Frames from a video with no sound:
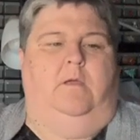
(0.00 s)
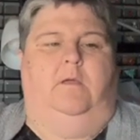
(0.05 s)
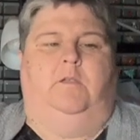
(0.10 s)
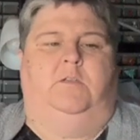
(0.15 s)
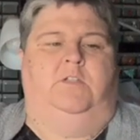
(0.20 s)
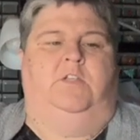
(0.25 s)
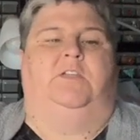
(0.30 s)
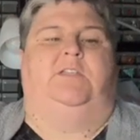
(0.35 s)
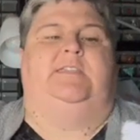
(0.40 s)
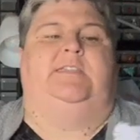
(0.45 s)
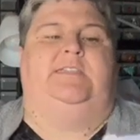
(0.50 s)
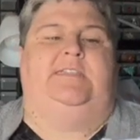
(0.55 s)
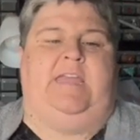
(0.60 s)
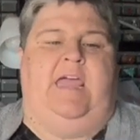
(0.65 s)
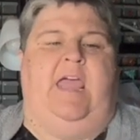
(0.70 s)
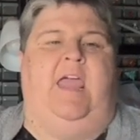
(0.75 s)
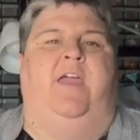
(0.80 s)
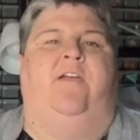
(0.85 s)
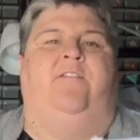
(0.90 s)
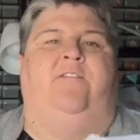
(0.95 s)
Just
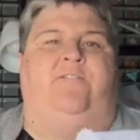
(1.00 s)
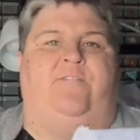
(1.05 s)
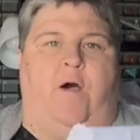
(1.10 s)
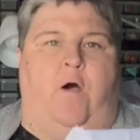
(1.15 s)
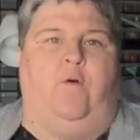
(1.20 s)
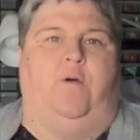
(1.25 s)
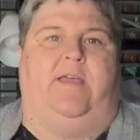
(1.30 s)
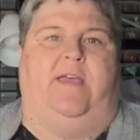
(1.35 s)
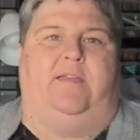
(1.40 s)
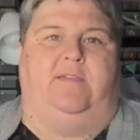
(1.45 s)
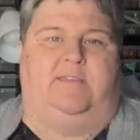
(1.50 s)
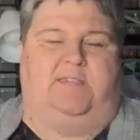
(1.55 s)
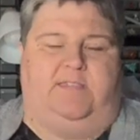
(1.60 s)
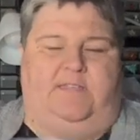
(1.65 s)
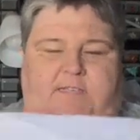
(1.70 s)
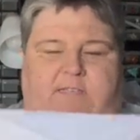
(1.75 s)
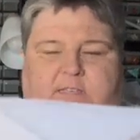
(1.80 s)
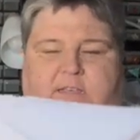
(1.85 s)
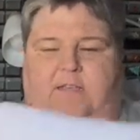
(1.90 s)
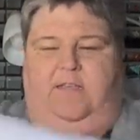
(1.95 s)
stay
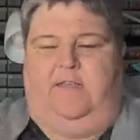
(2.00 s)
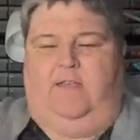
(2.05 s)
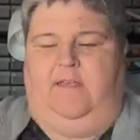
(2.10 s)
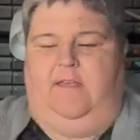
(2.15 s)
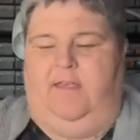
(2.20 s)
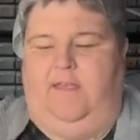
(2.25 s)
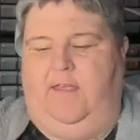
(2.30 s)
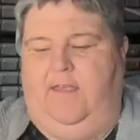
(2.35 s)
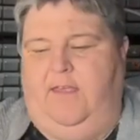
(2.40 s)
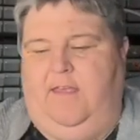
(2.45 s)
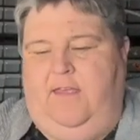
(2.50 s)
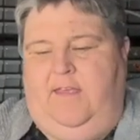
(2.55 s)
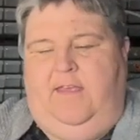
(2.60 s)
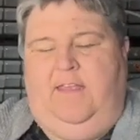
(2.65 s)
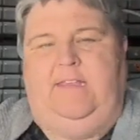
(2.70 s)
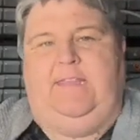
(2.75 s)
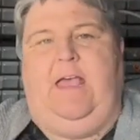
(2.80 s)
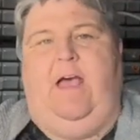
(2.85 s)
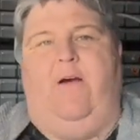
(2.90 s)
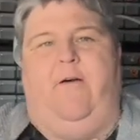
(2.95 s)
focused.
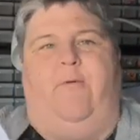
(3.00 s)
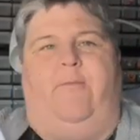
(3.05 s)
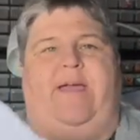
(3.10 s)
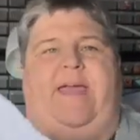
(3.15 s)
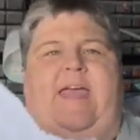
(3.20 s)
So, we